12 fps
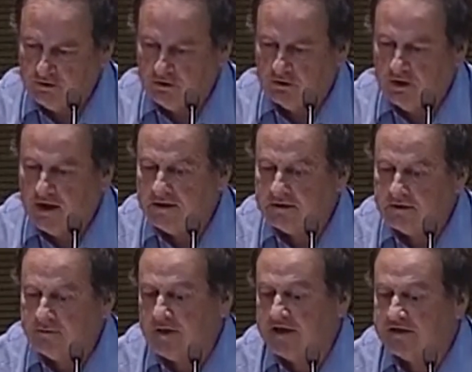So under
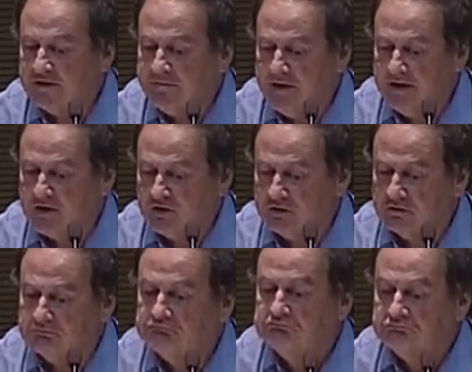the pricing measure,
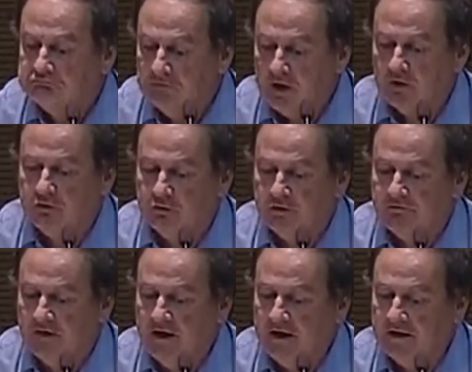how do you
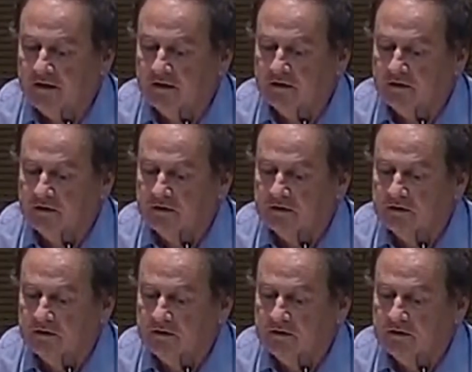define?
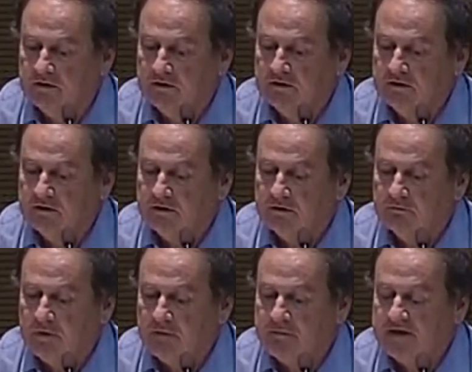
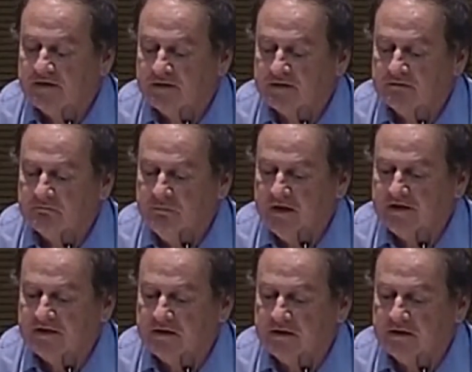Well,
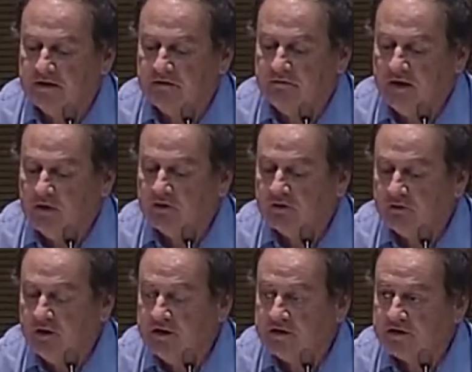basically the value at
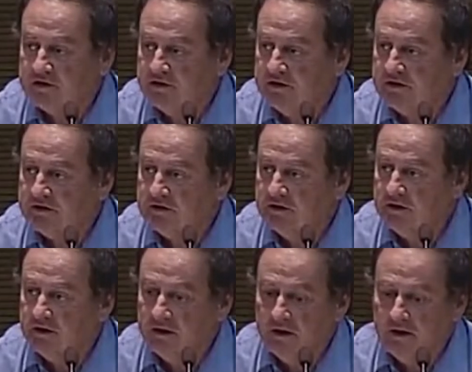risk is a